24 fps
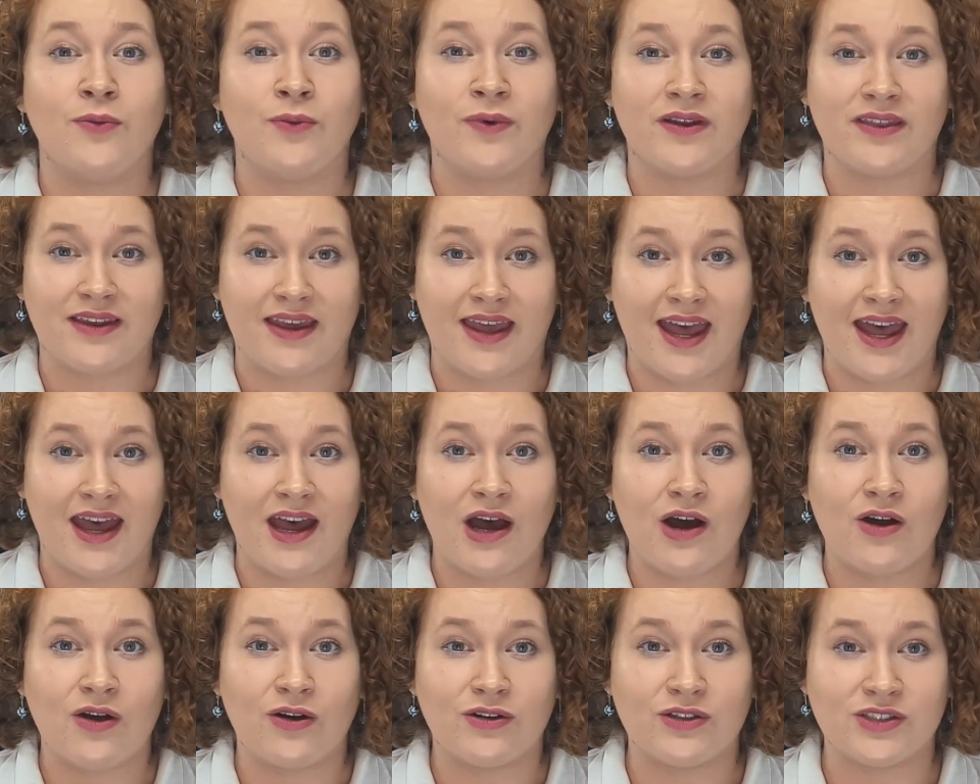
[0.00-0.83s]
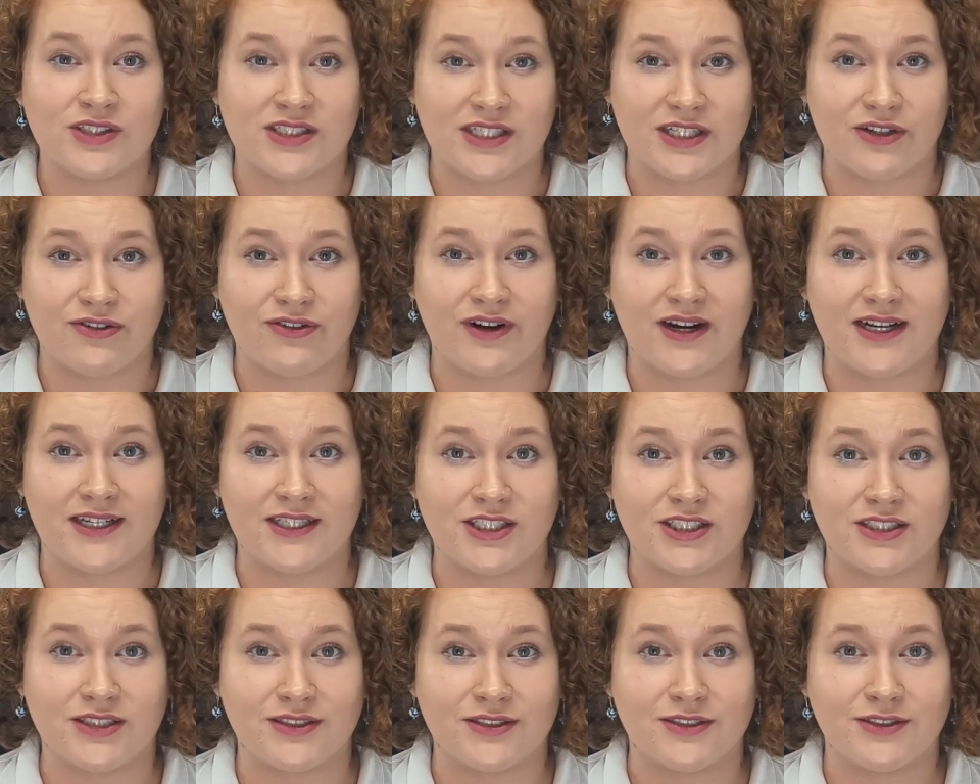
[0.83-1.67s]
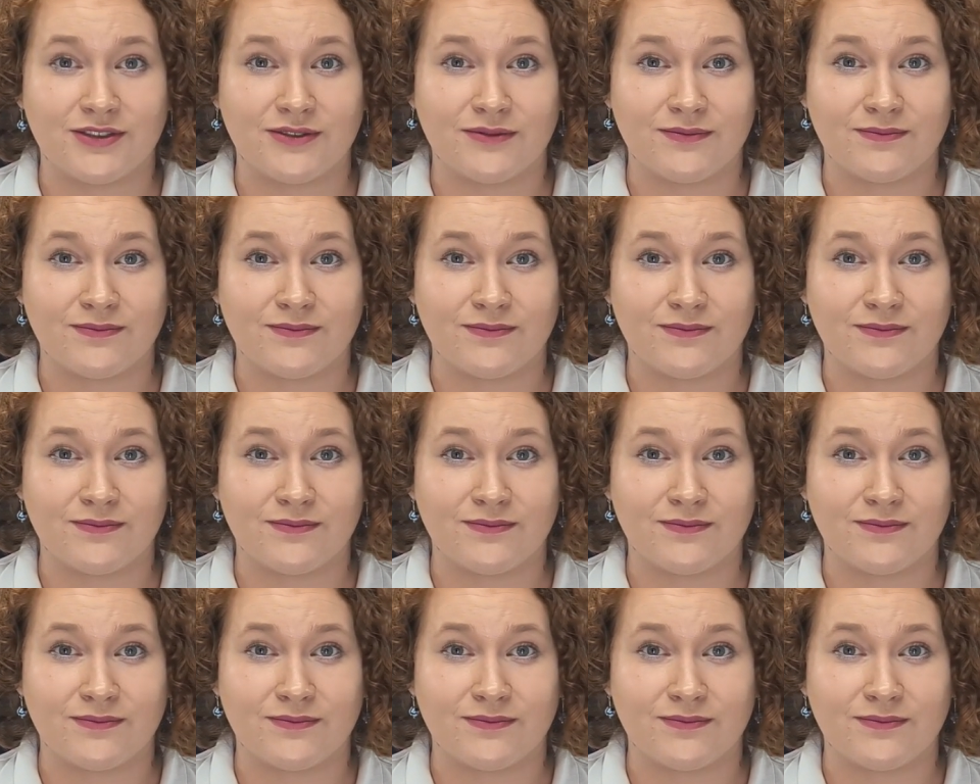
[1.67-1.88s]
with care and consideration.